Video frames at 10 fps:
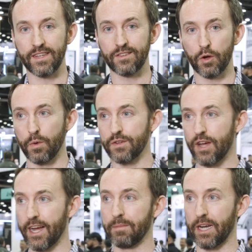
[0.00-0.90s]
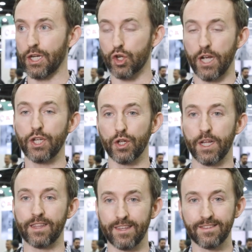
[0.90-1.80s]
And so when we're talking about a trade show
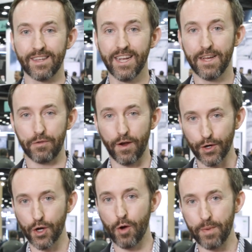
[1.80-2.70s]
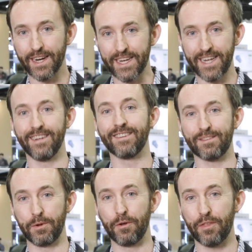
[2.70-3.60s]
like this, if you ever go by a Keyence
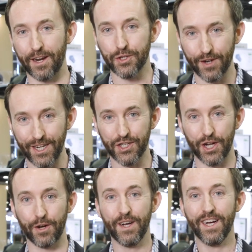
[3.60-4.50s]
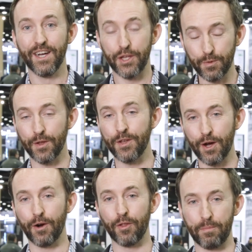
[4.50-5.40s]
booth at a trade show, you will
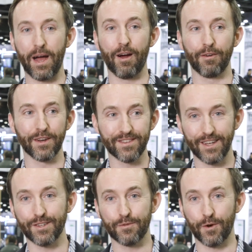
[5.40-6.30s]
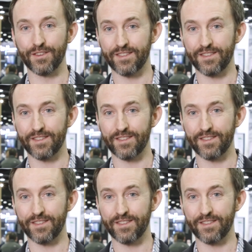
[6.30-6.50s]
know the power of their sales force.